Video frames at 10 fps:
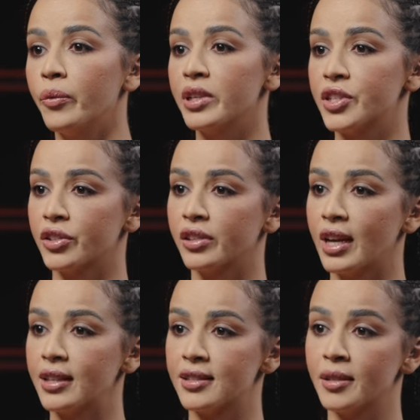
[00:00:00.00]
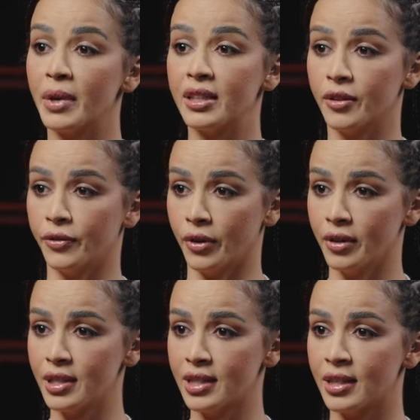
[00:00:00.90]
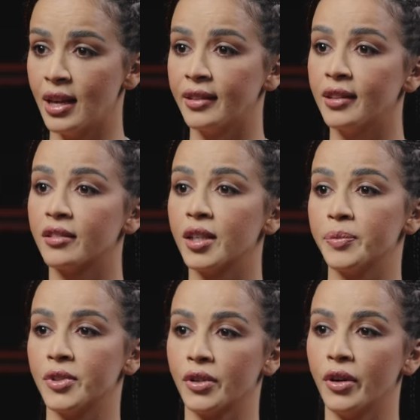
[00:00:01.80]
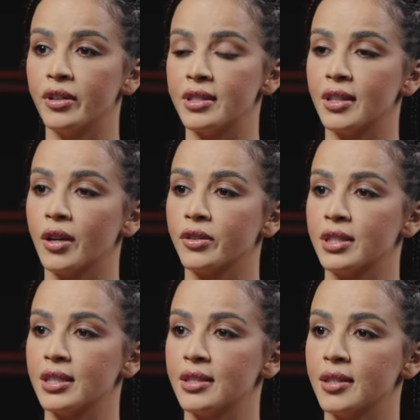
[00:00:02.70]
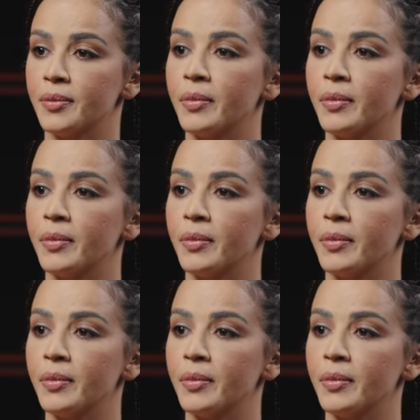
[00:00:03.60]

which creates the metaverse, the cryptocurrency ecosystem.